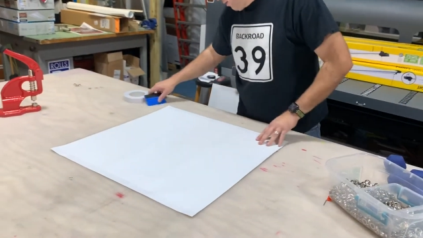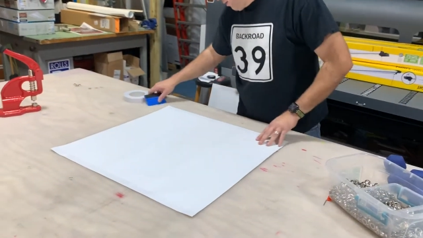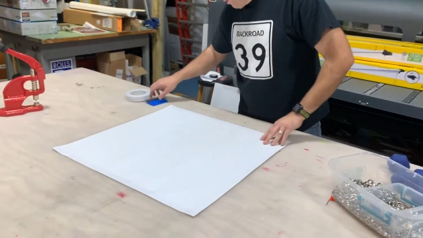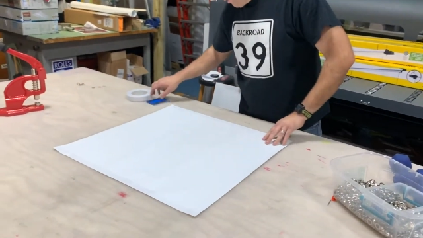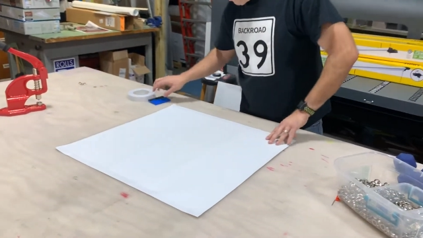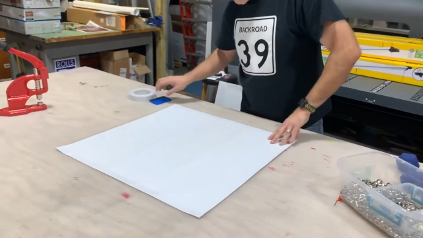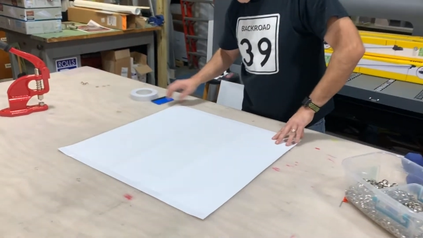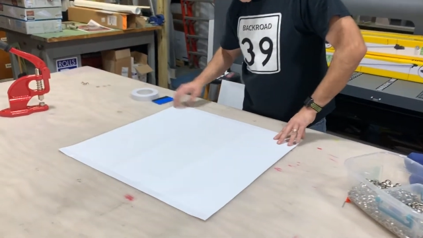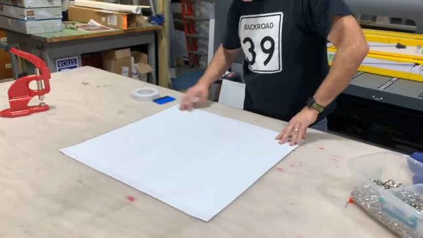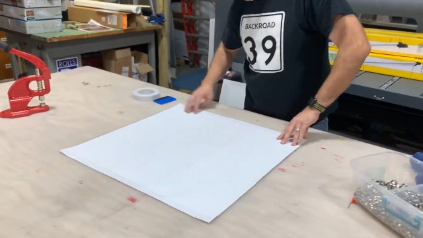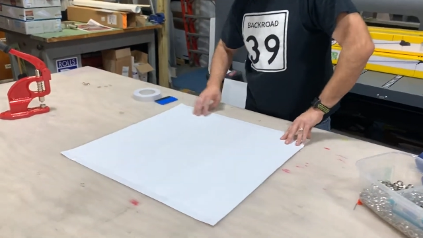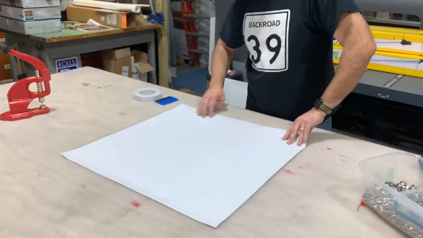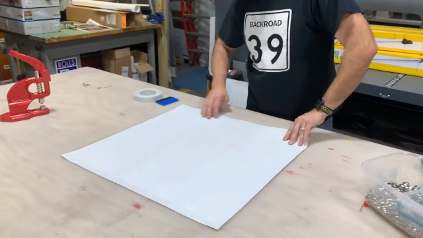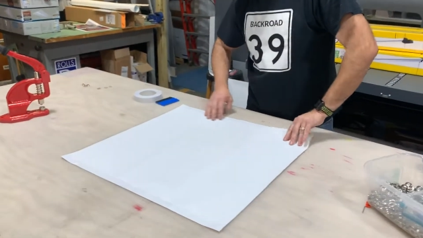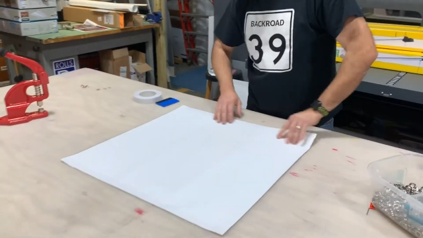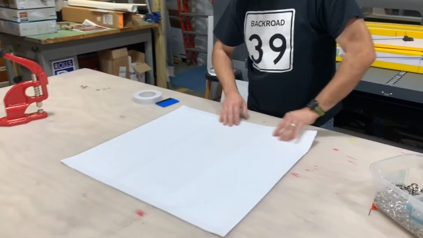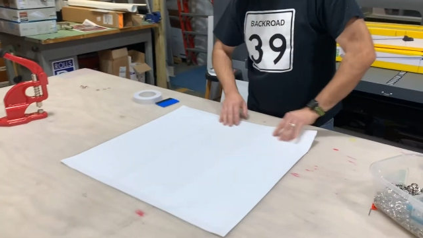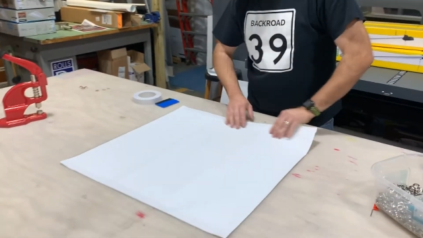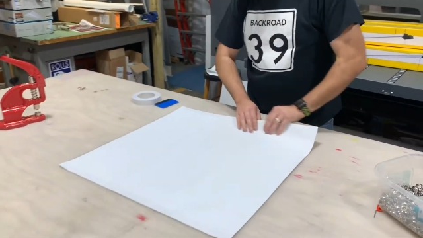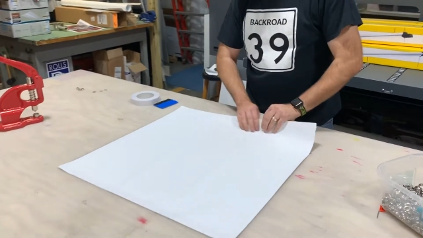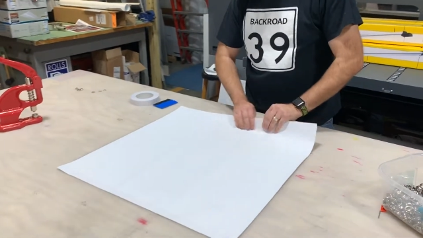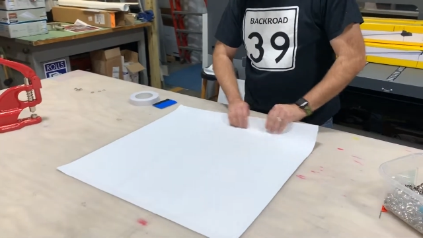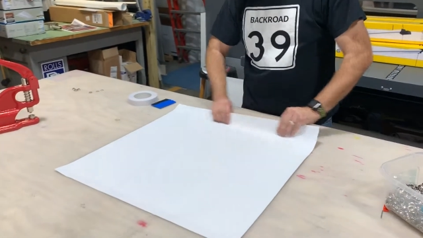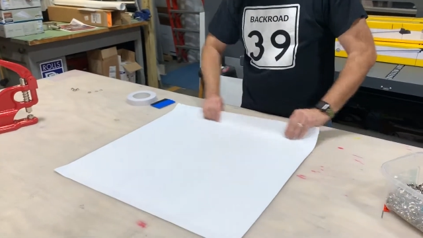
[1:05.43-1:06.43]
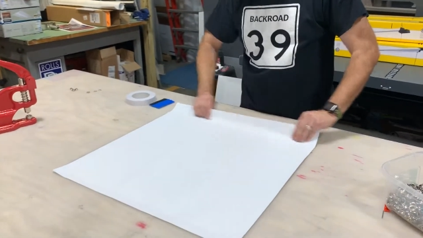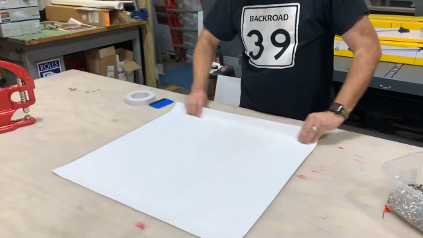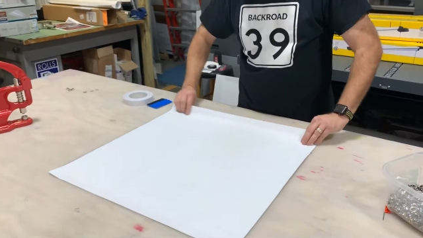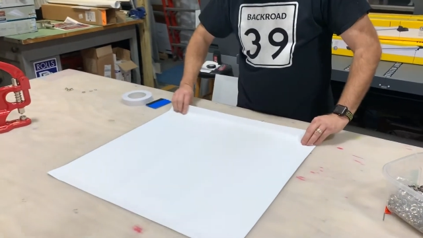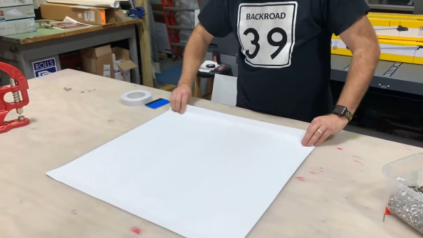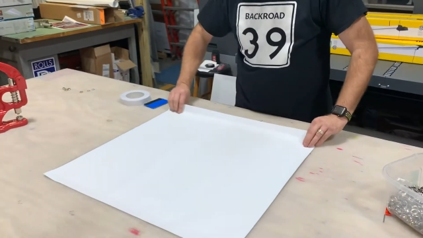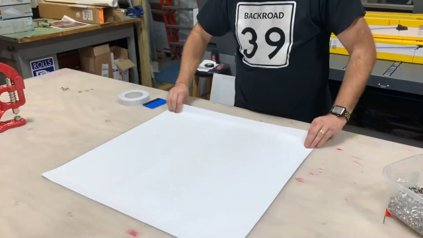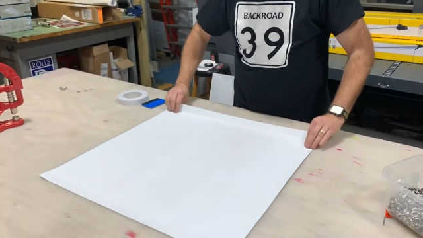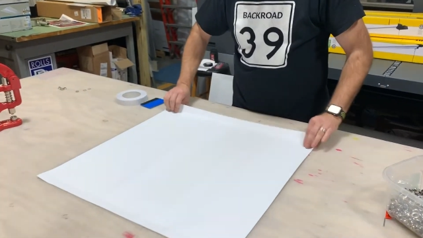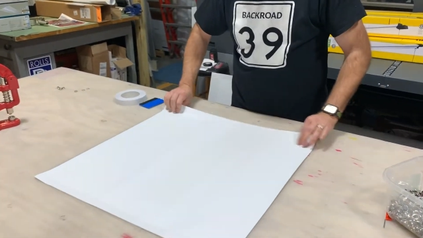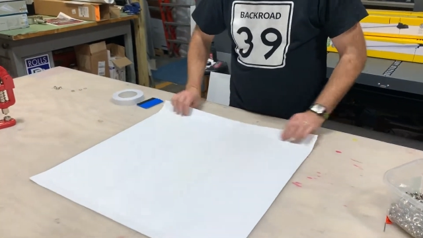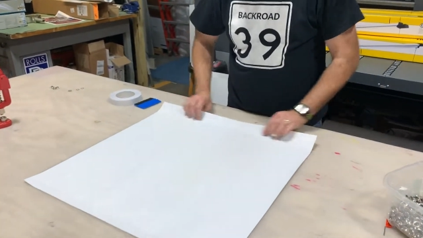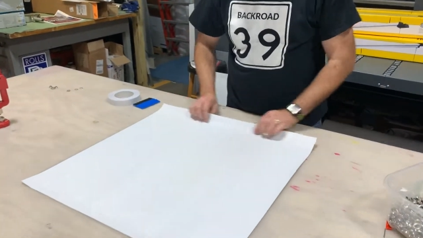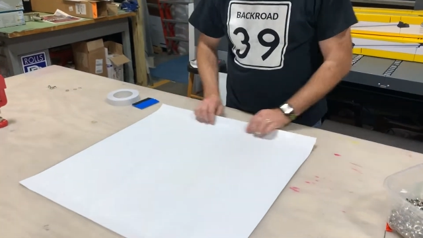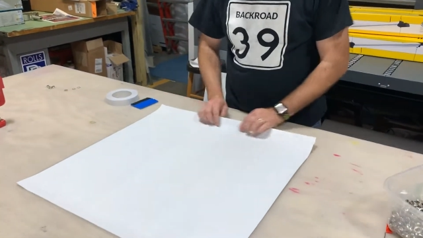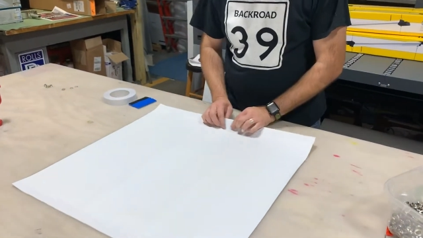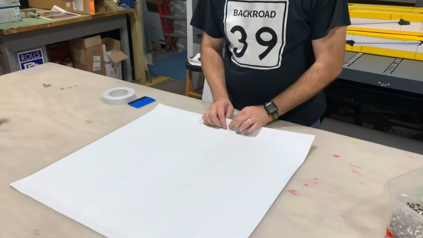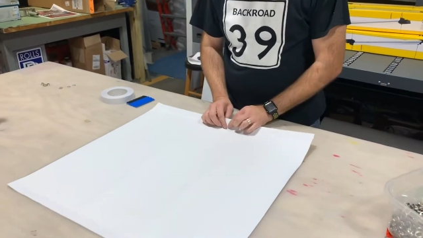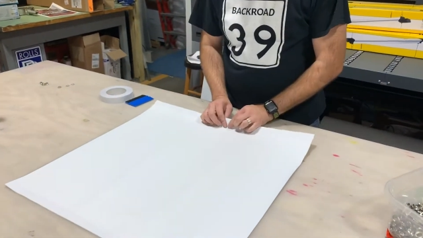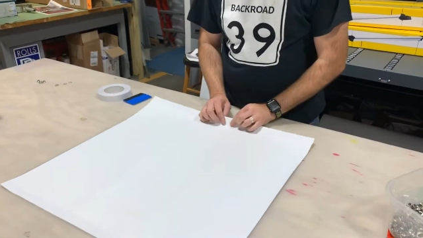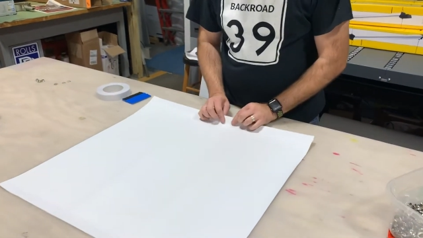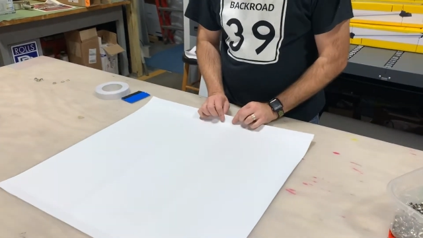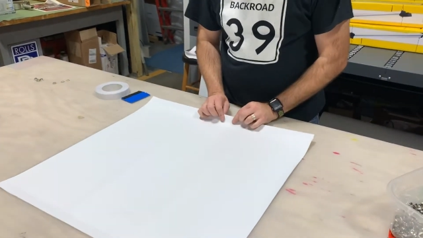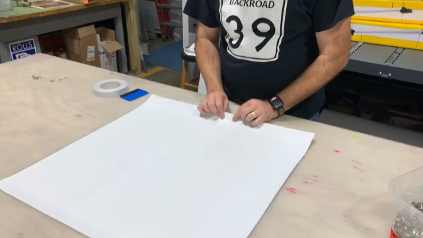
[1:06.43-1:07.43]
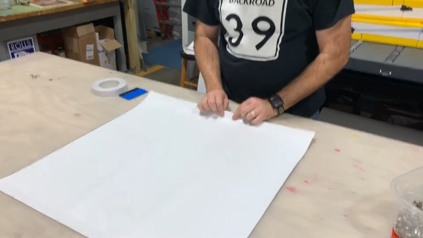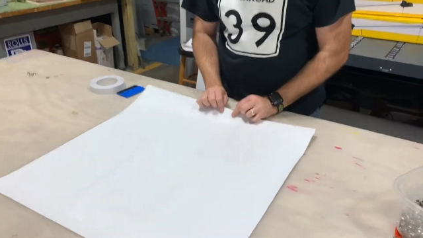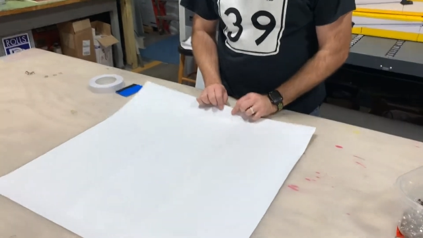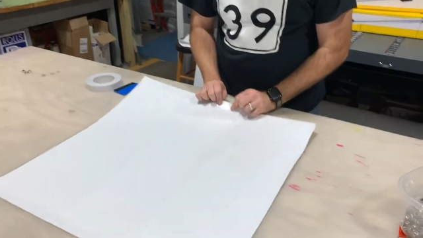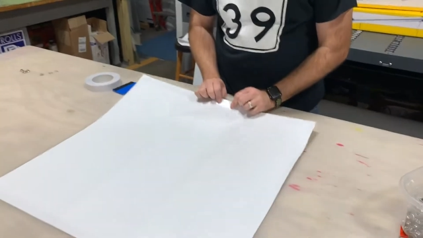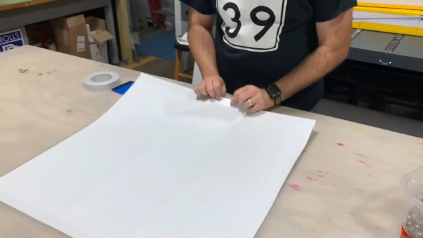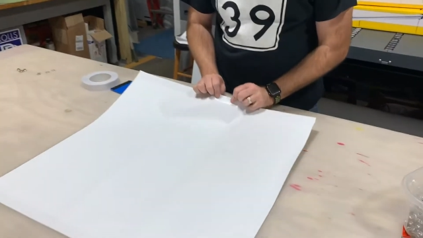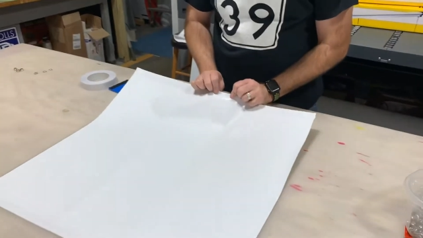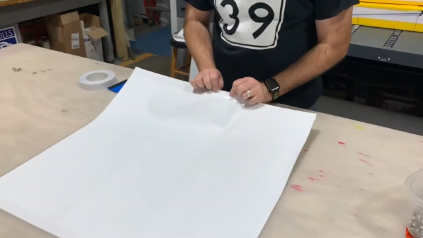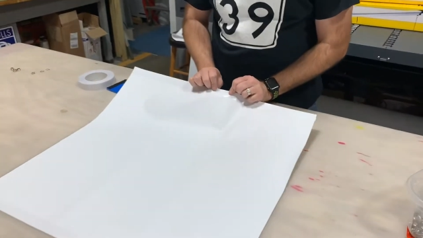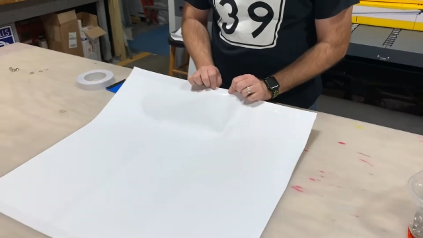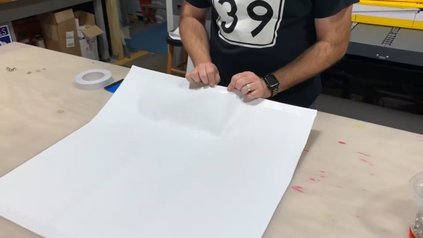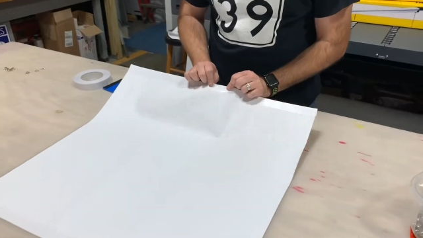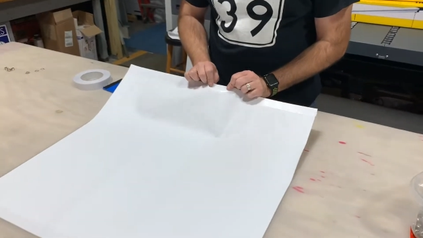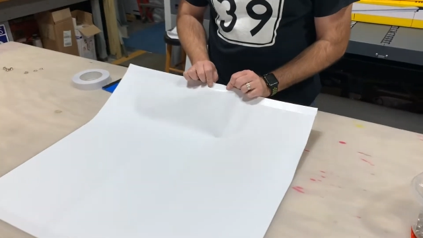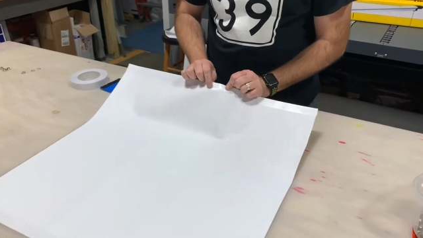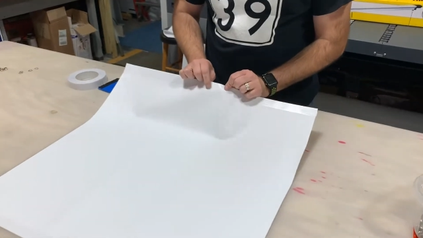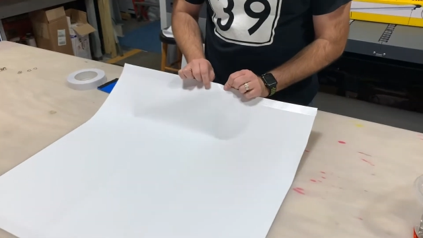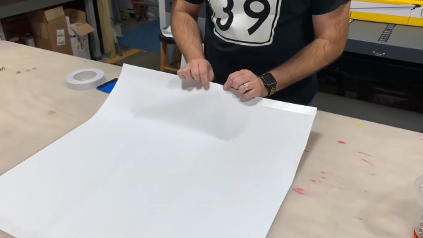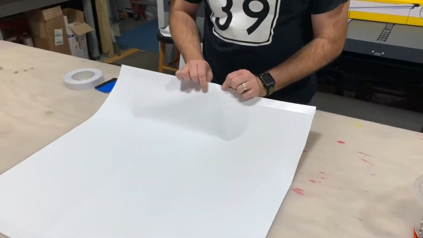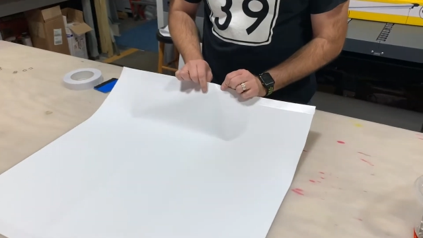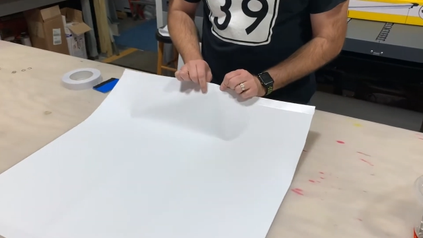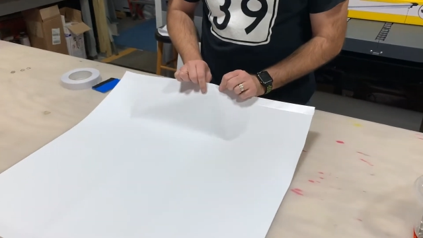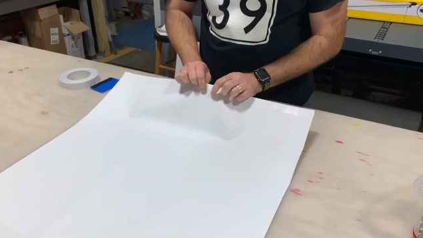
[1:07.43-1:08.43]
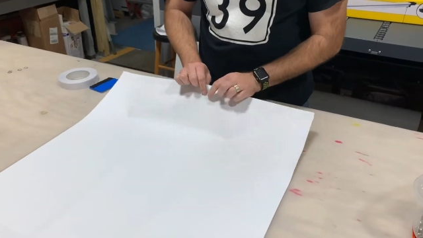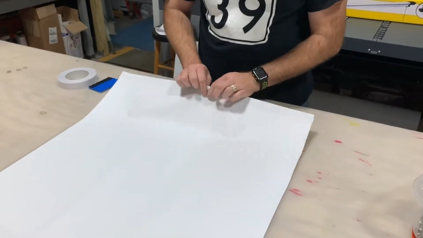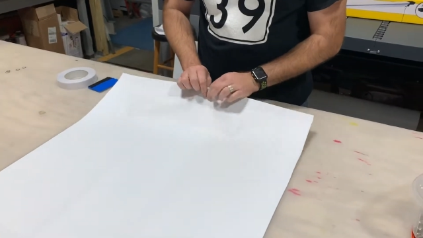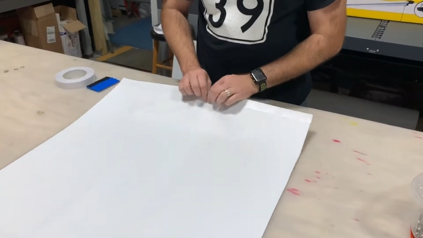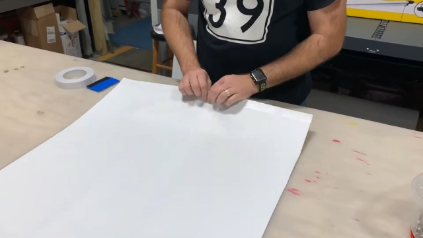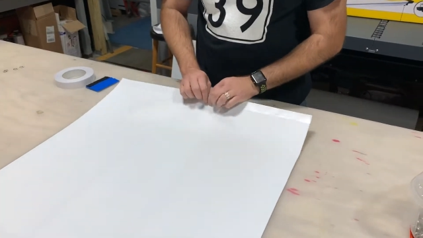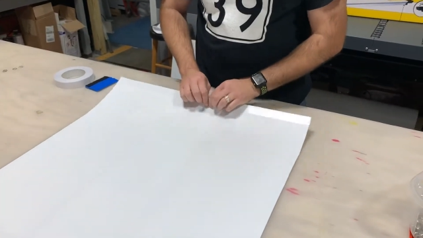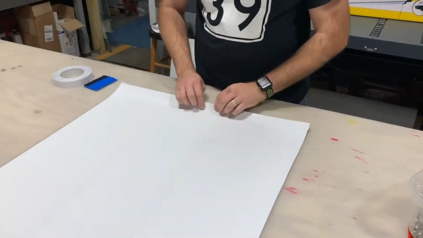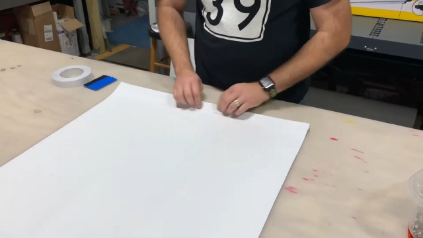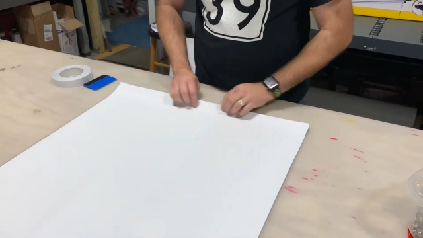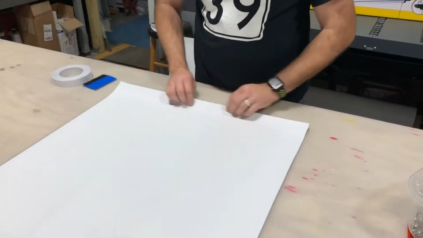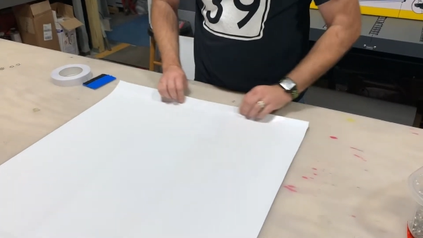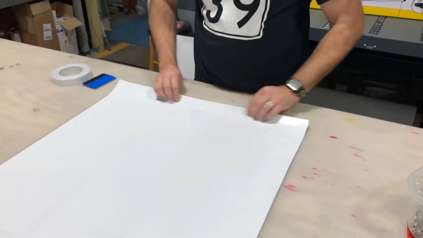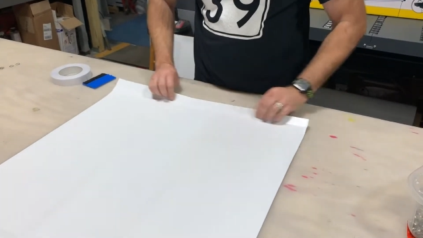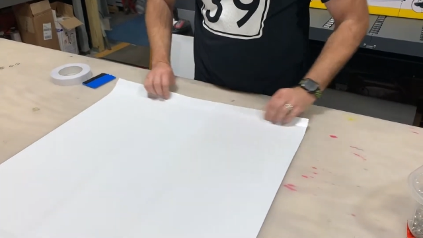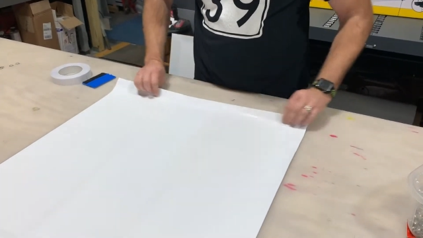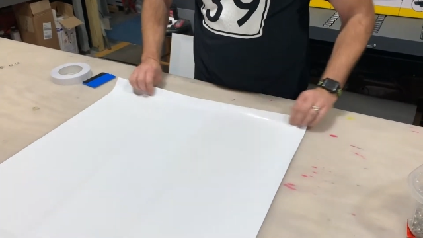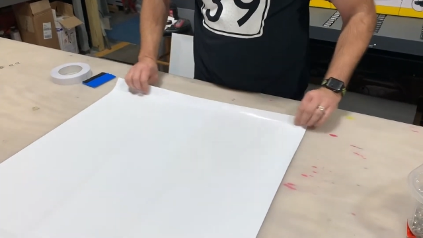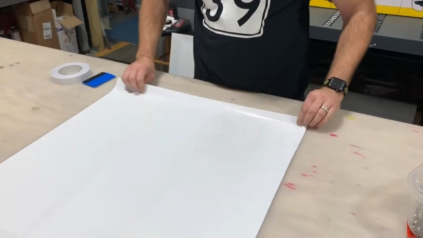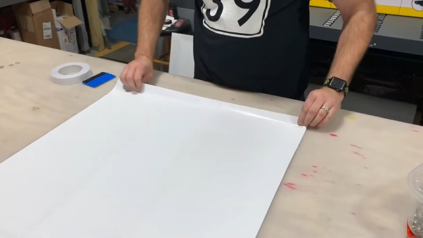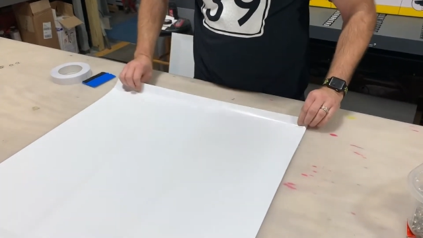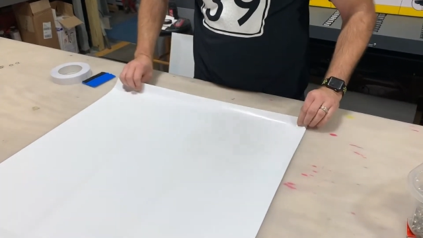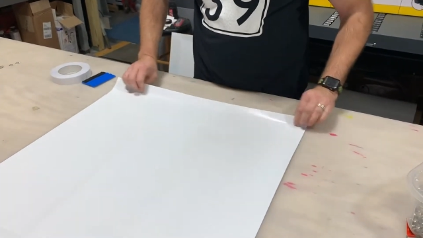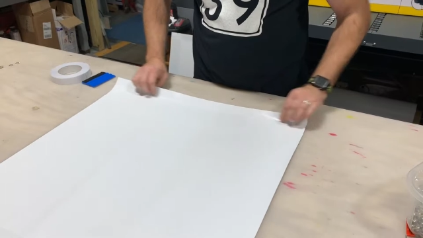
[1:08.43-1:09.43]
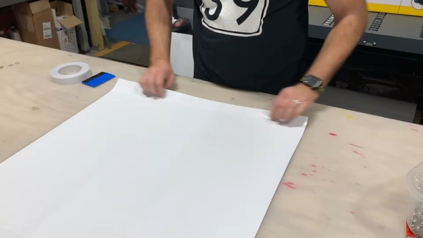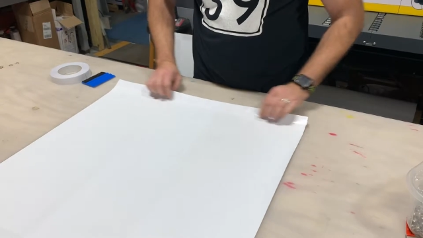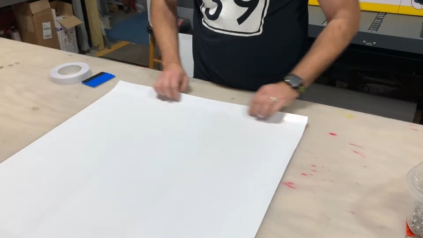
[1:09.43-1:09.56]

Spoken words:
(no speaker visible)